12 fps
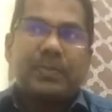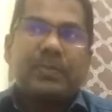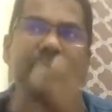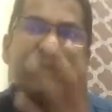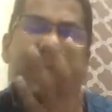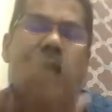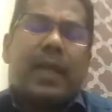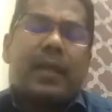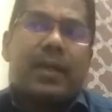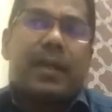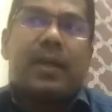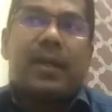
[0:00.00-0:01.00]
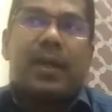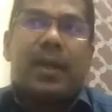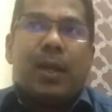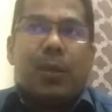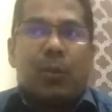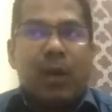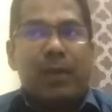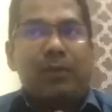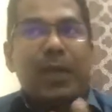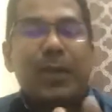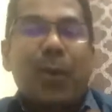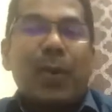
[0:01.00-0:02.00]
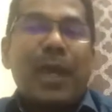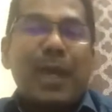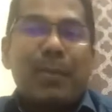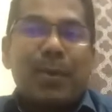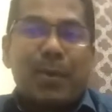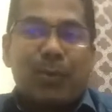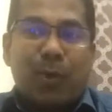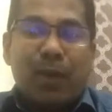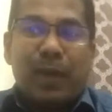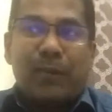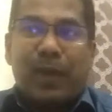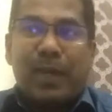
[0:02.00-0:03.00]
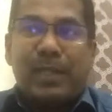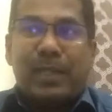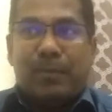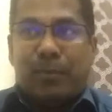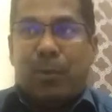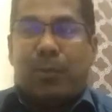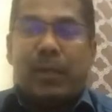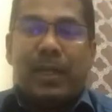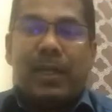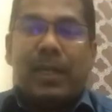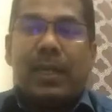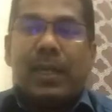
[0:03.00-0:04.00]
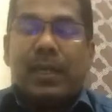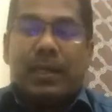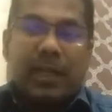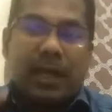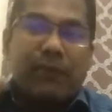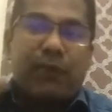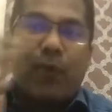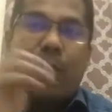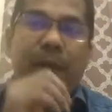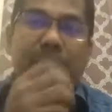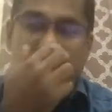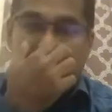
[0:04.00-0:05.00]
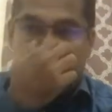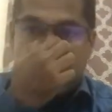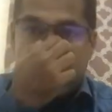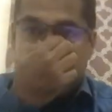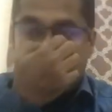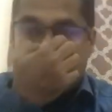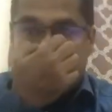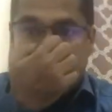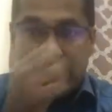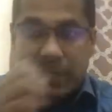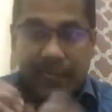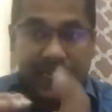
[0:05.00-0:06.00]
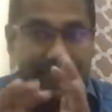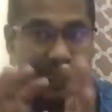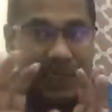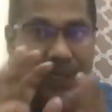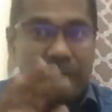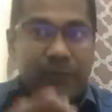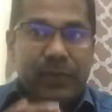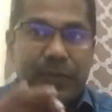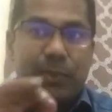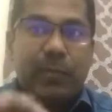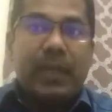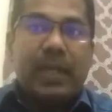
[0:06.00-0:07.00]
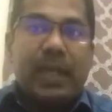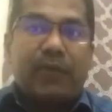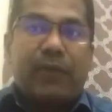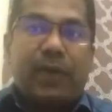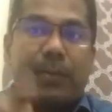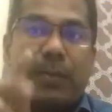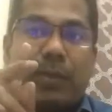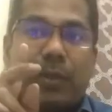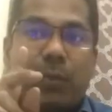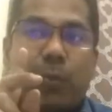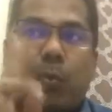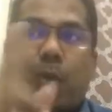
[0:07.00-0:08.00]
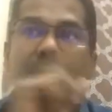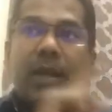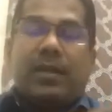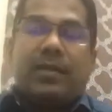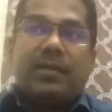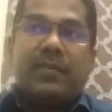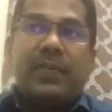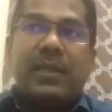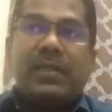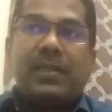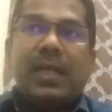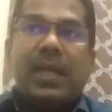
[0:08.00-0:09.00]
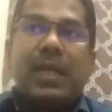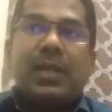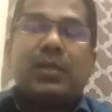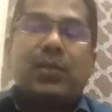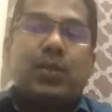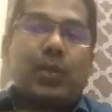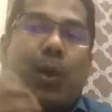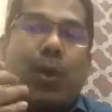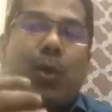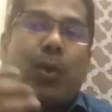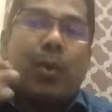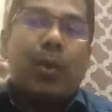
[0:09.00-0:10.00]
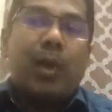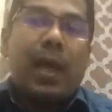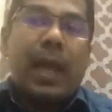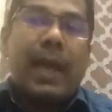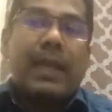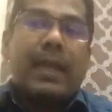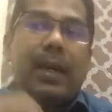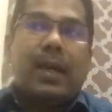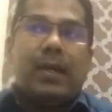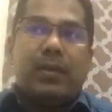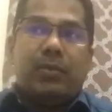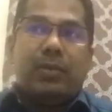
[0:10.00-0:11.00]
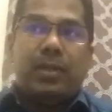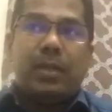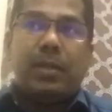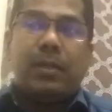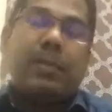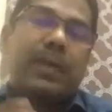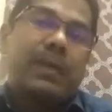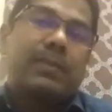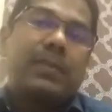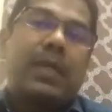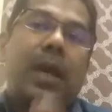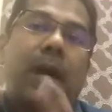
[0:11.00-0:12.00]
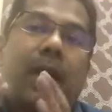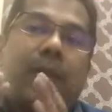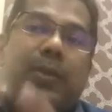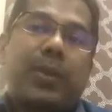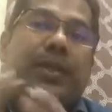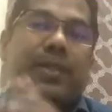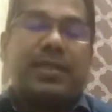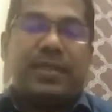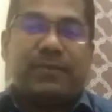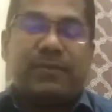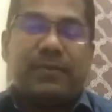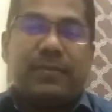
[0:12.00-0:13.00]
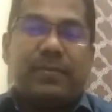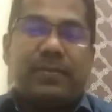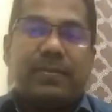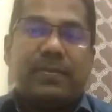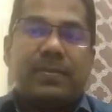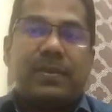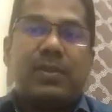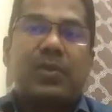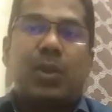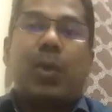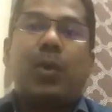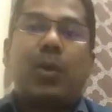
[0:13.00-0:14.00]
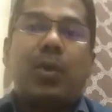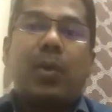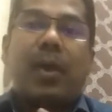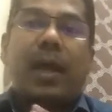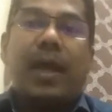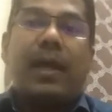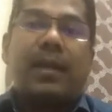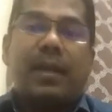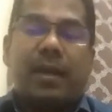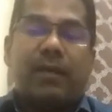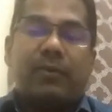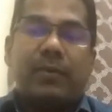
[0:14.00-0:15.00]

And while we are talking about vocal variety, probably there are four areas which technically we should be careful about. One is slow and loud becomes authoritative. Slow and loud.